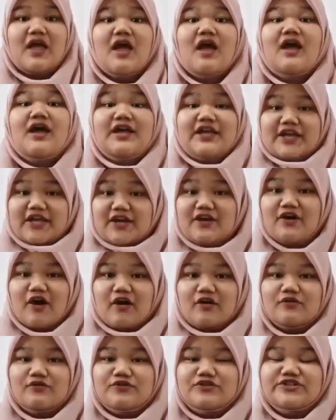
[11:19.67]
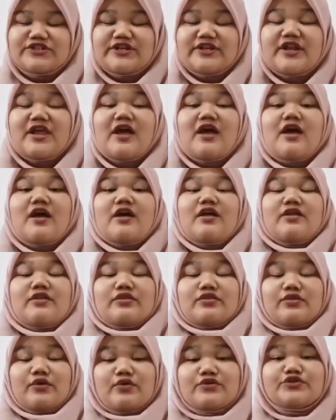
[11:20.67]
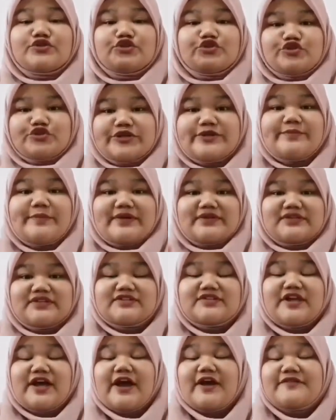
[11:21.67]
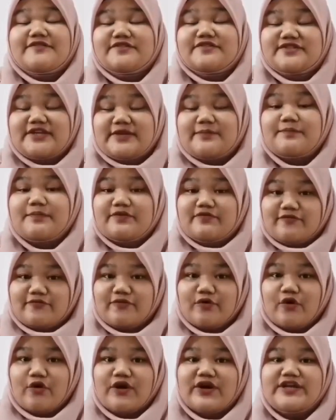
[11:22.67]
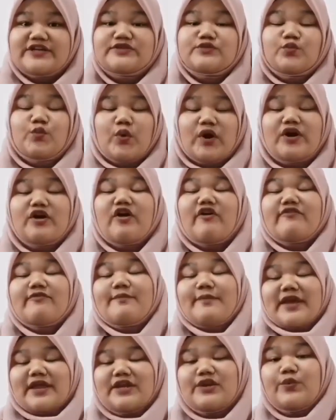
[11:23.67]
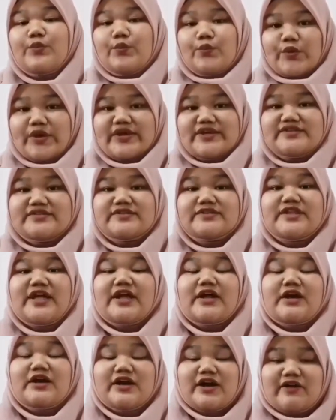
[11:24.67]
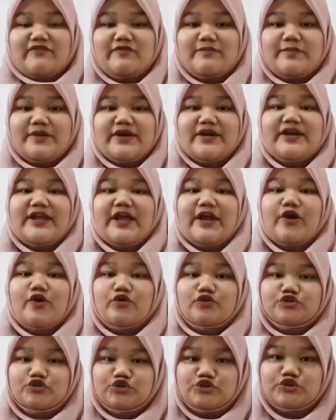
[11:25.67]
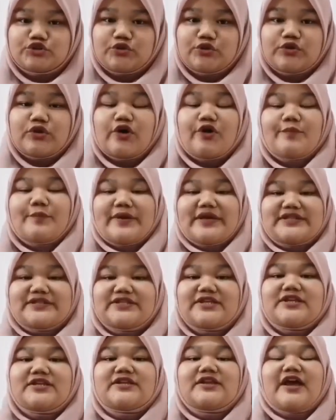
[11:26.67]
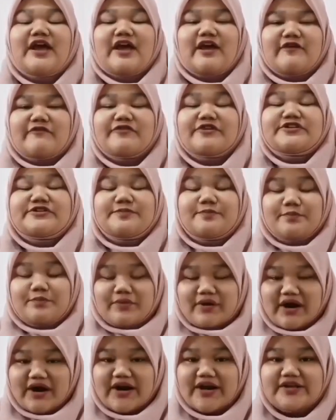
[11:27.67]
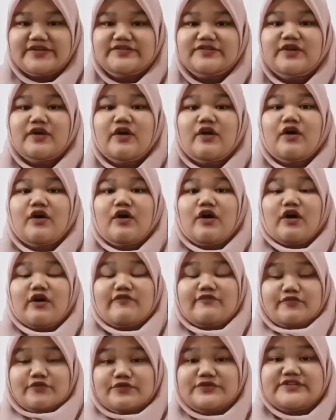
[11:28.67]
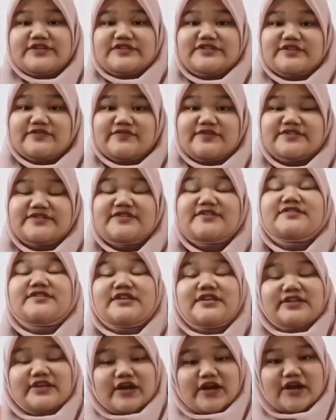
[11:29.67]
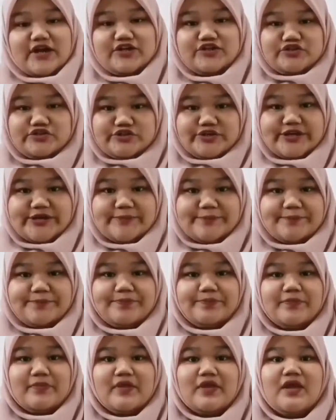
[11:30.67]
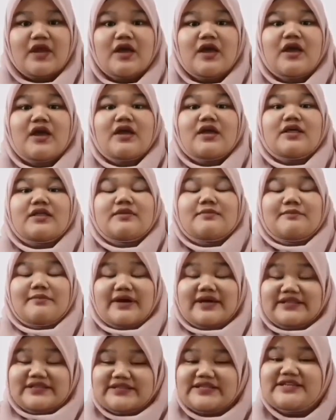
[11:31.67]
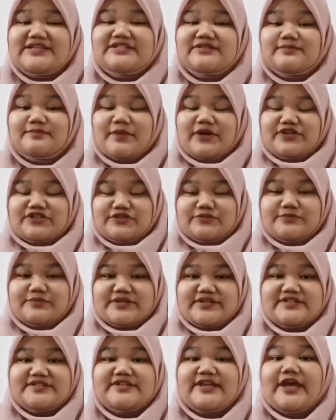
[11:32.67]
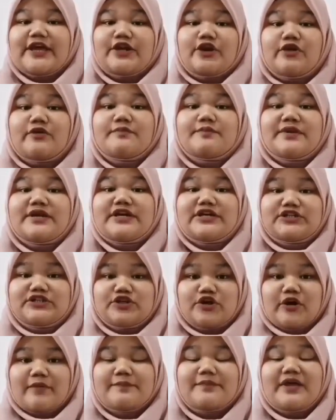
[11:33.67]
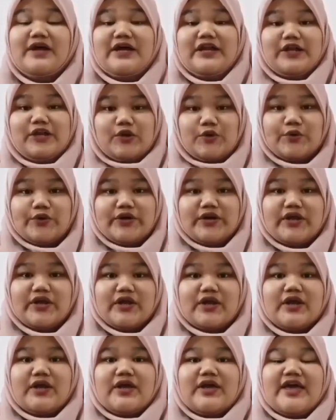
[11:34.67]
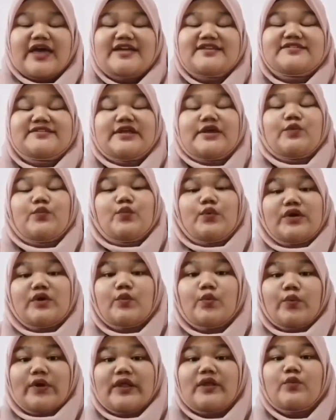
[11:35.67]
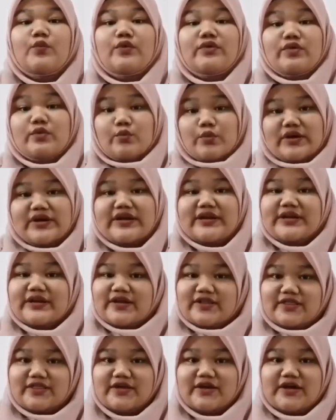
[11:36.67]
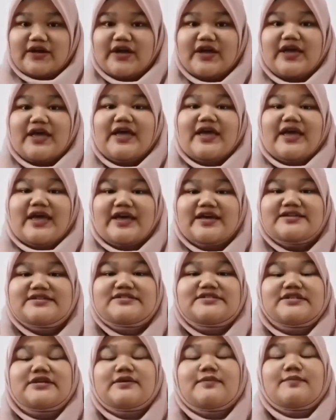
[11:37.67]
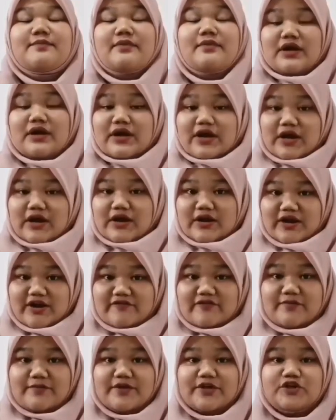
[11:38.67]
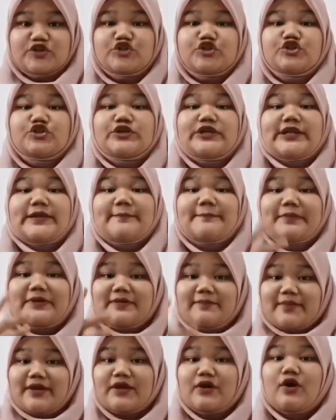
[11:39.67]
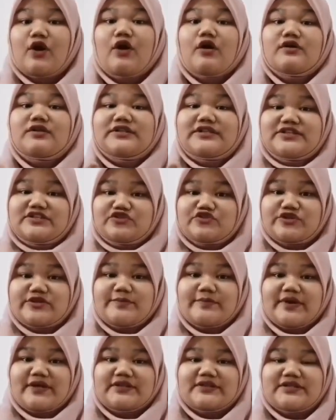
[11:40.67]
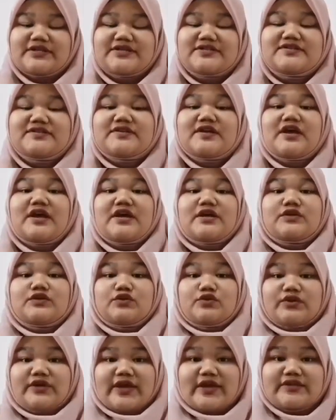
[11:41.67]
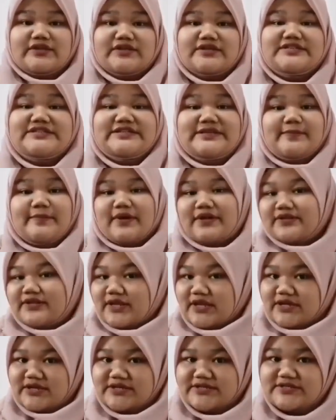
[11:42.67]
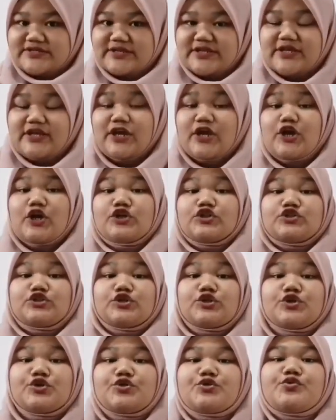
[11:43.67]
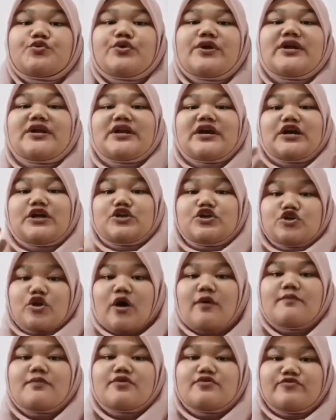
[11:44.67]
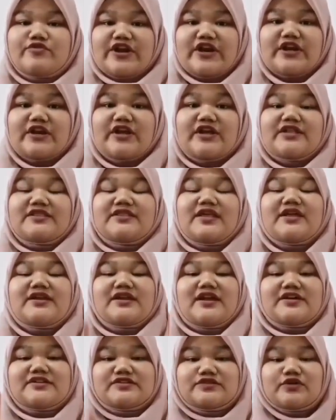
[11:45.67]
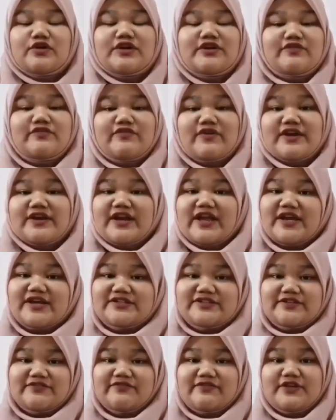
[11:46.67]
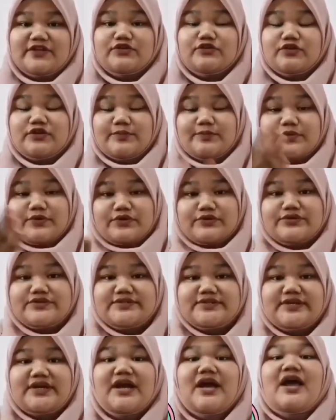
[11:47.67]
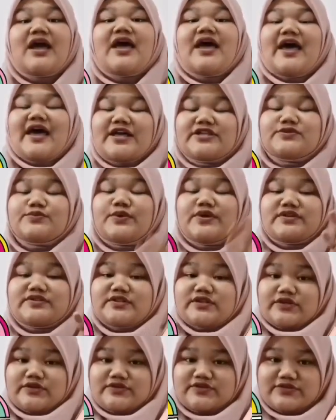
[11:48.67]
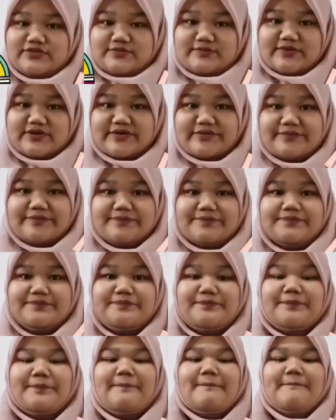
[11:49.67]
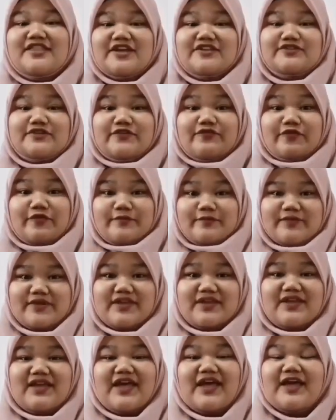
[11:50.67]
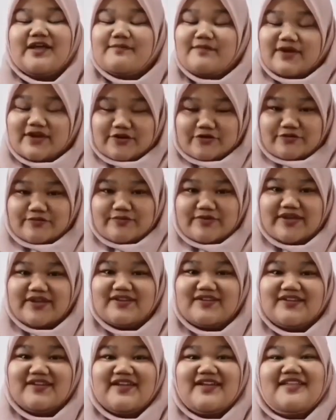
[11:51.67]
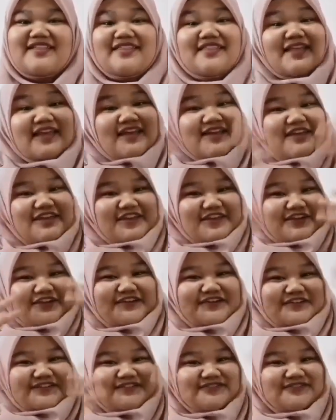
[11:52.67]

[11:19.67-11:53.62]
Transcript: In conclusion, those three methods that I have said before is one of many ways that a government can control or maintain the average price of goods and services in the country. But these measurements cannot be adopted alone as they work well with one another. Hence, the government should implement all these three methods together simultaneously to create a normal rate that does not affect negatively to the producer as well as the consumer. That's all from me and my group mate. Thank you.